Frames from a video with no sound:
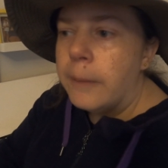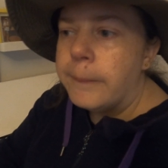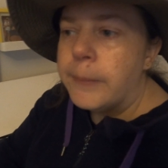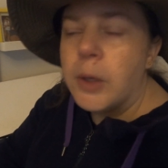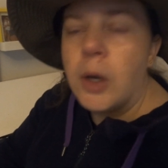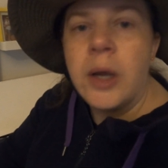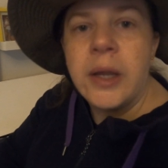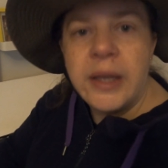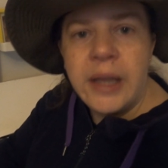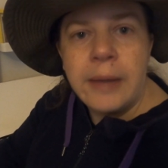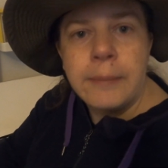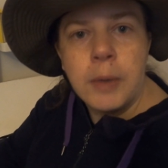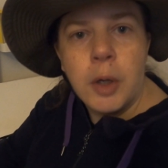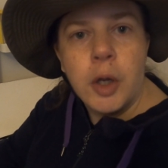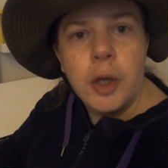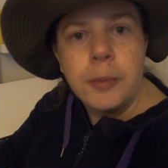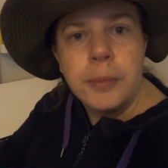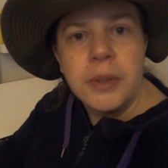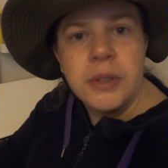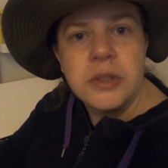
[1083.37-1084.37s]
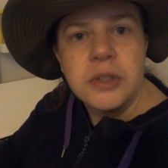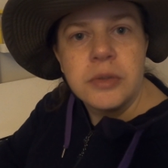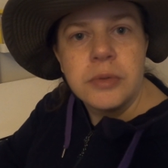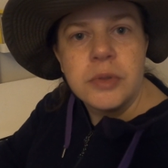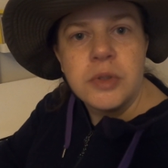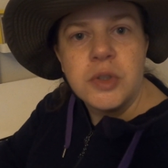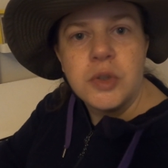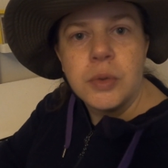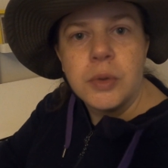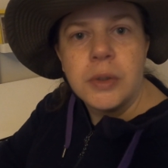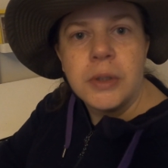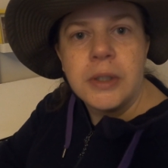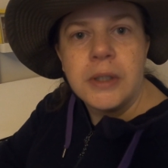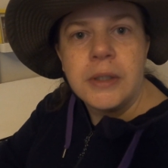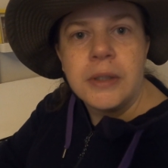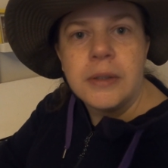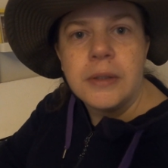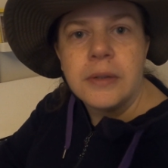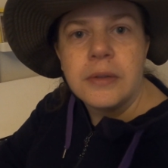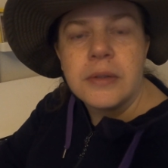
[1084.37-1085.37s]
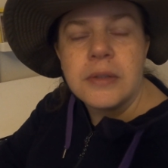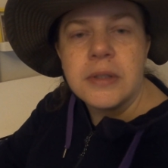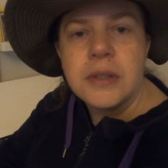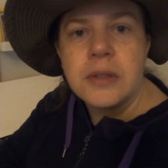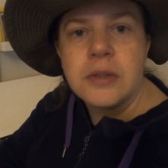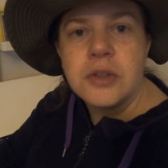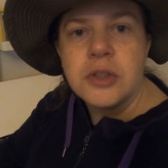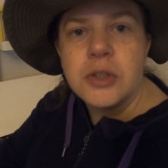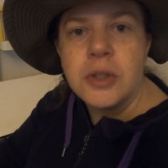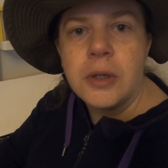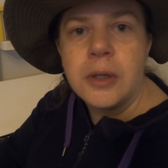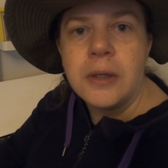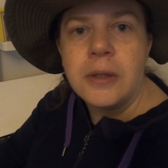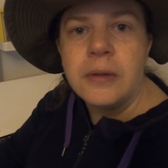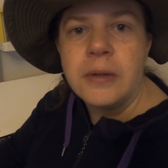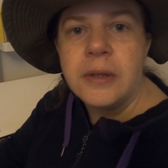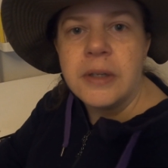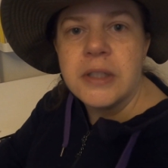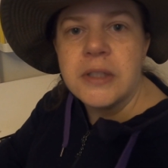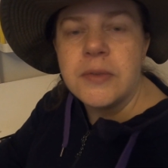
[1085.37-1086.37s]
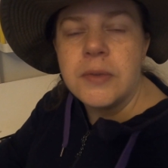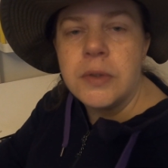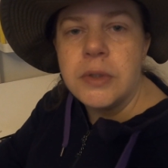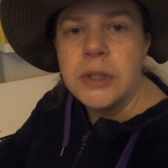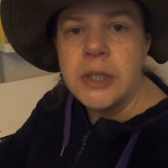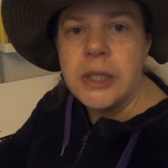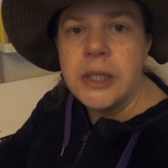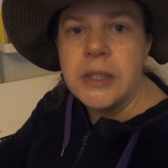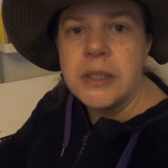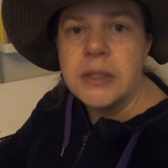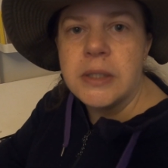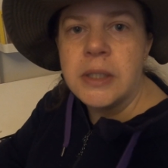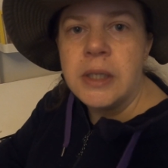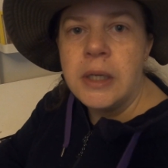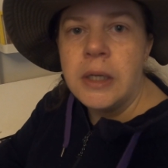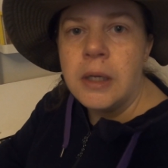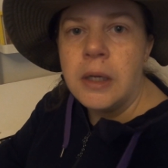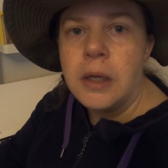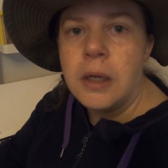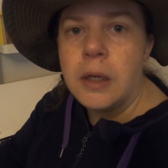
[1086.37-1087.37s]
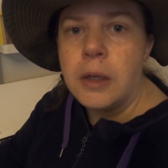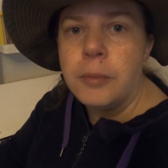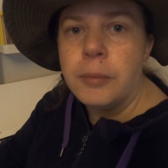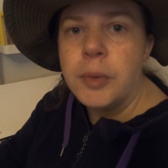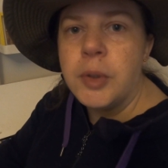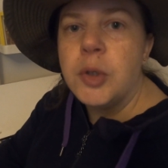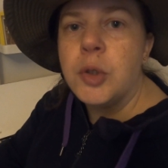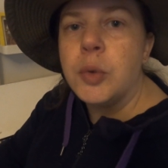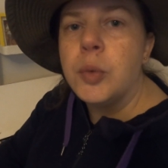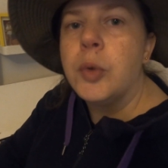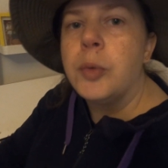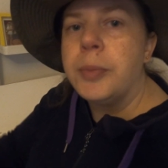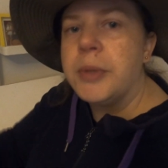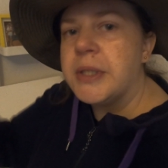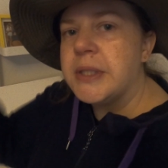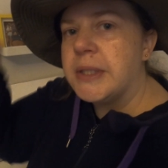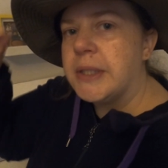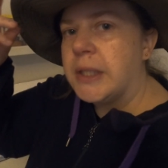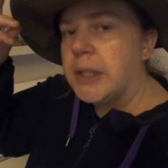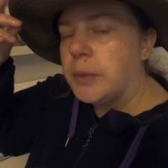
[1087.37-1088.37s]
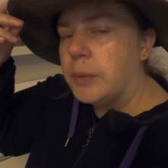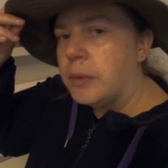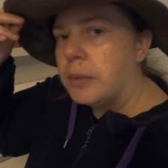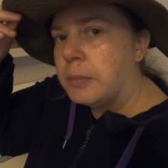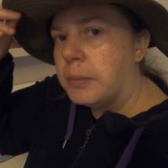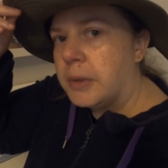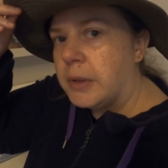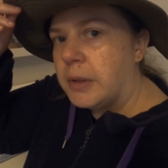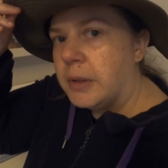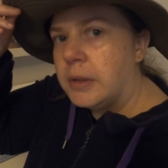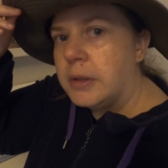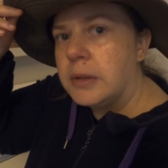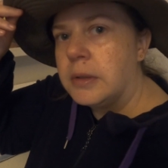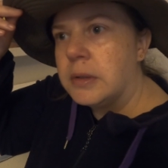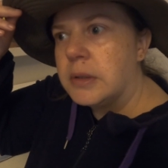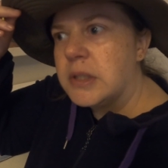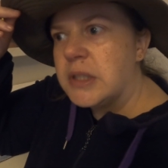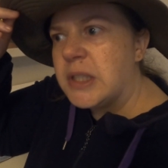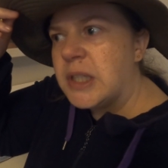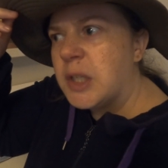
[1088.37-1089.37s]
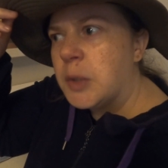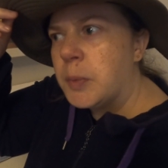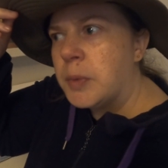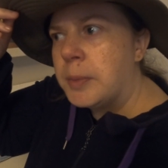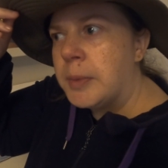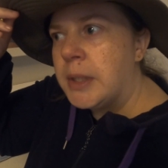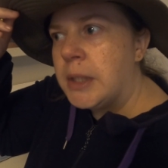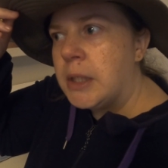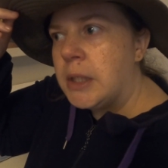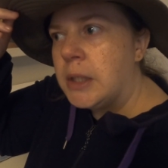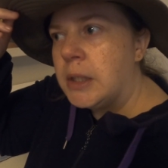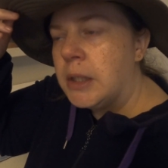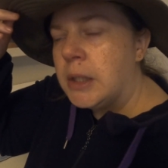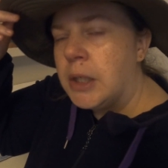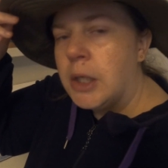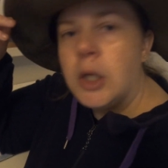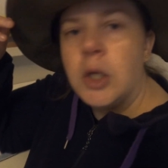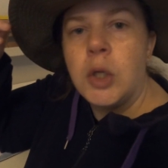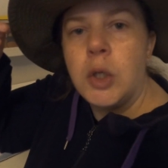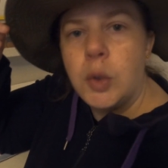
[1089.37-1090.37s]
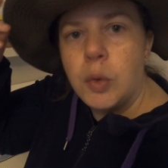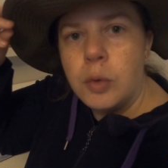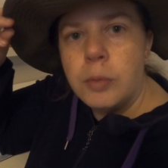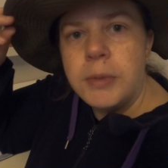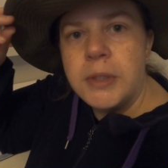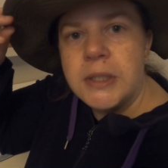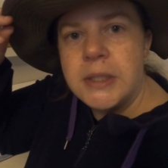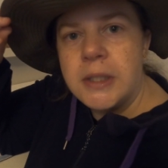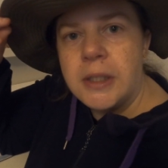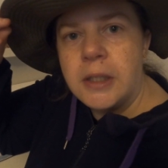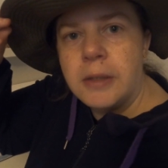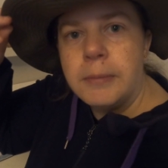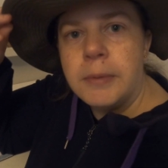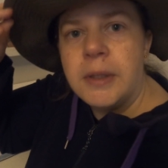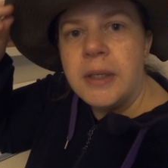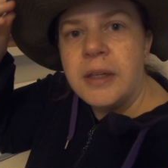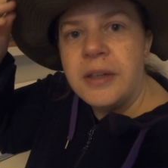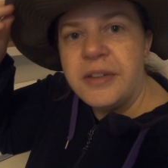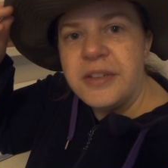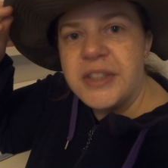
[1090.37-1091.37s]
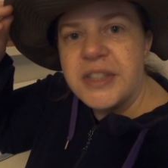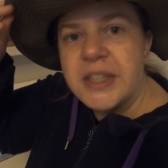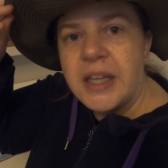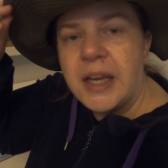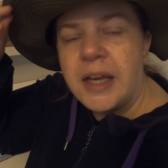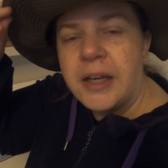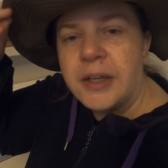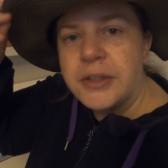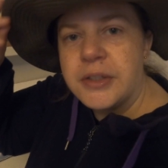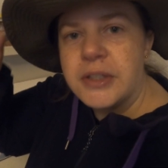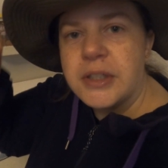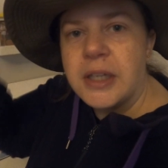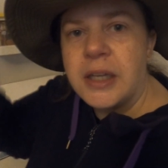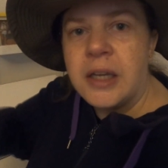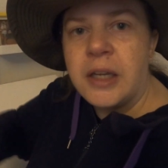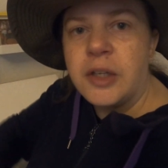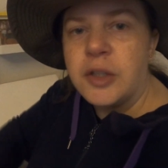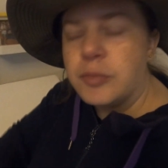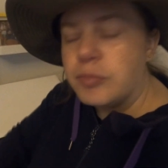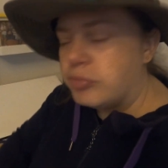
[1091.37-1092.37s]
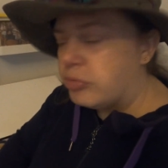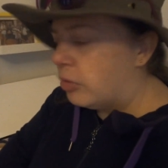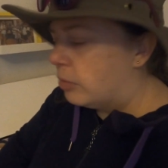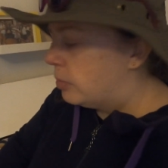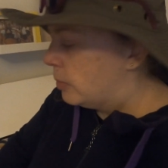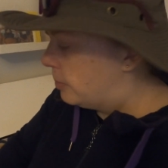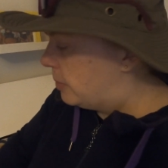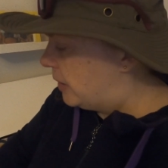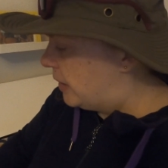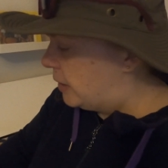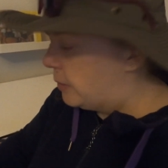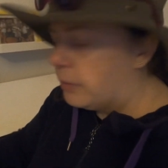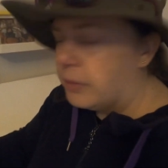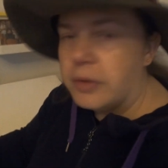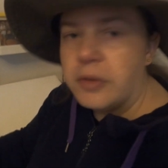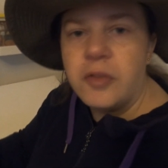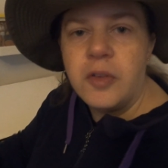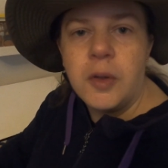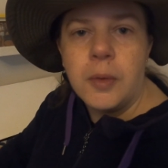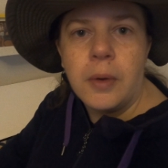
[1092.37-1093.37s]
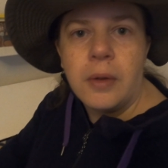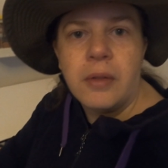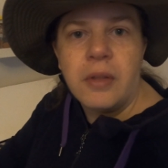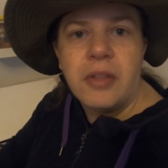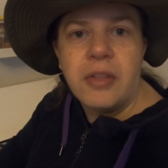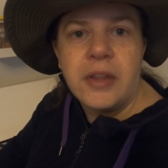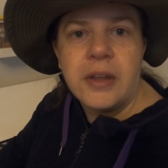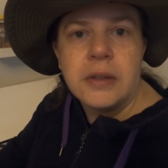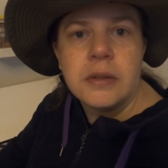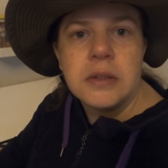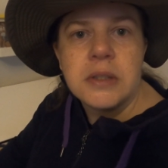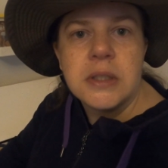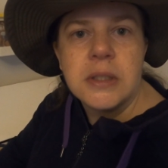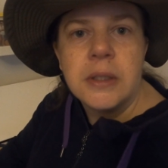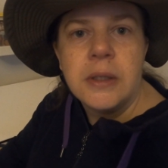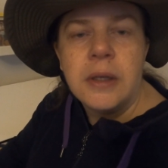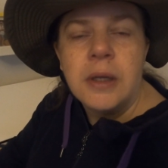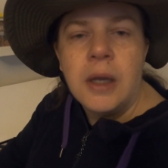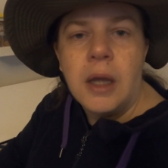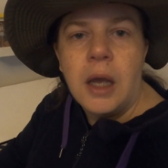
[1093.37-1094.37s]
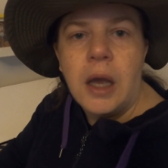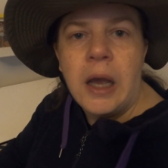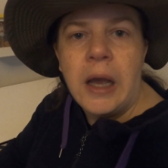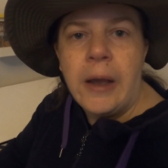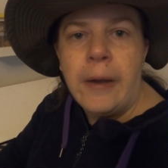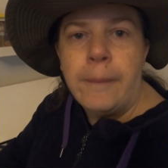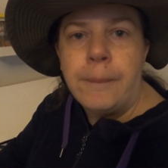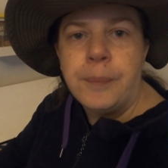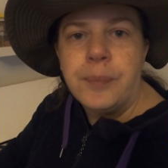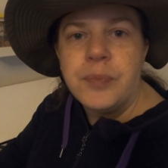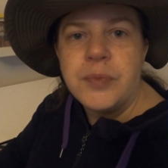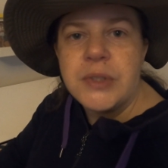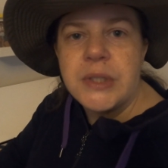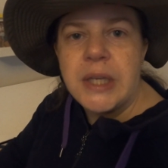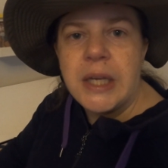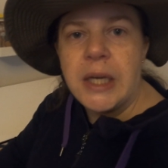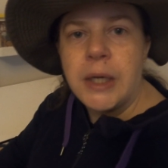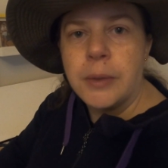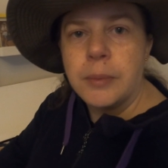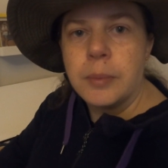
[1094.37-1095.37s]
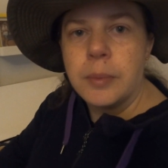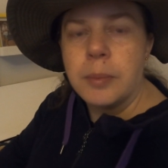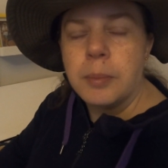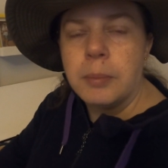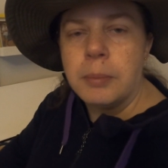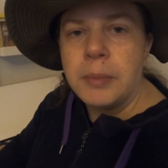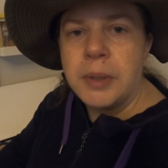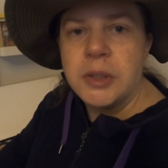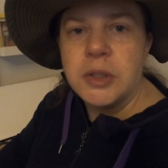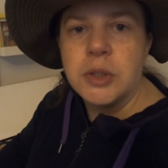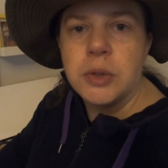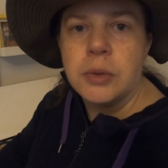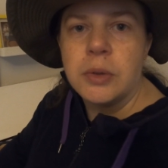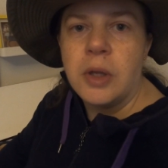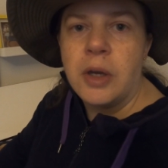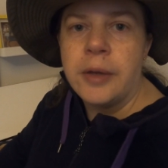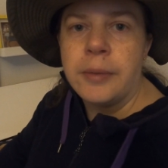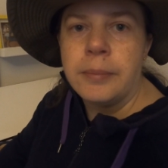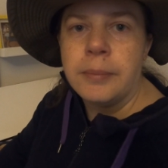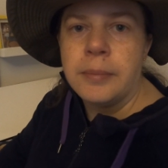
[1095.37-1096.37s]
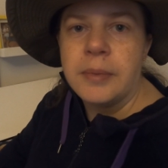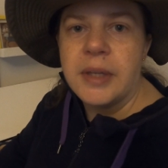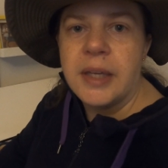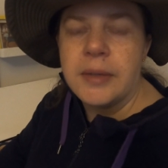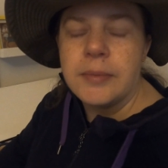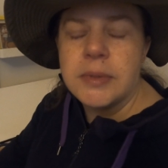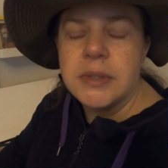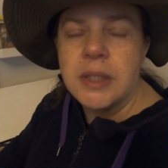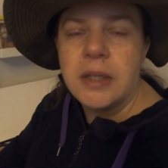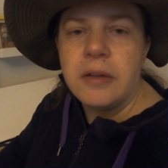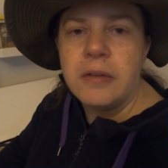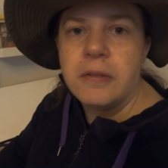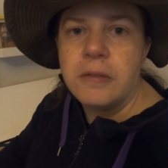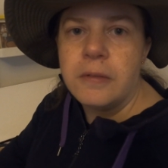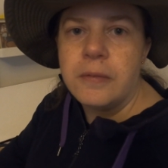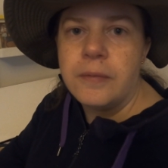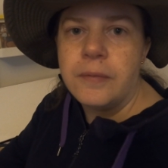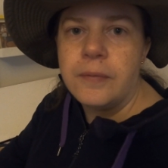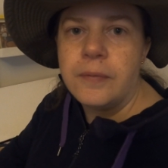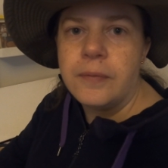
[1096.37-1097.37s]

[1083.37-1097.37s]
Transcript: But I am hoping to enjoy the sunshine in the next few days. Um, but you will be seeing with me, seeing with me? You will be seeing me in this hat and probably with a few other things um, to help make sure that I'm kept safe.